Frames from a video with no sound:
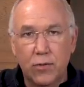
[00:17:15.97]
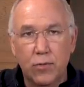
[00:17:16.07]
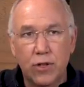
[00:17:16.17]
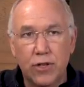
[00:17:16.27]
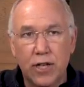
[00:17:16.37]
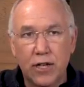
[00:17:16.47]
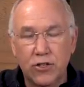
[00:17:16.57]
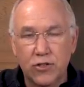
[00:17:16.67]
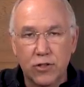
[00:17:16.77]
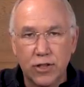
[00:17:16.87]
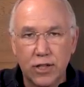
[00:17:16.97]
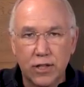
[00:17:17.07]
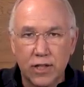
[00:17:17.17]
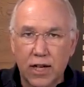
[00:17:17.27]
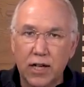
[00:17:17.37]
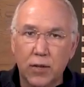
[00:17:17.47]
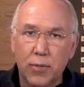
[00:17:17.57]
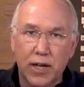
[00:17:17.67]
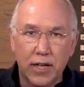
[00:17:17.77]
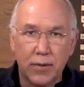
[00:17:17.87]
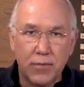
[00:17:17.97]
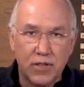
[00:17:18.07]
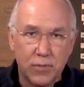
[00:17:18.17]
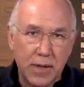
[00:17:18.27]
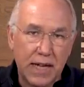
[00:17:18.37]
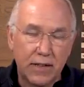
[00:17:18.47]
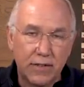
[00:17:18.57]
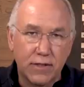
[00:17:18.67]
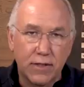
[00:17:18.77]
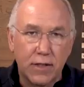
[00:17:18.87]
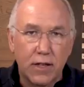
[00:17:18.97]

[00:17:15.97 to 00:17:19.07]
Well, they're not just looking to occupy an empty space.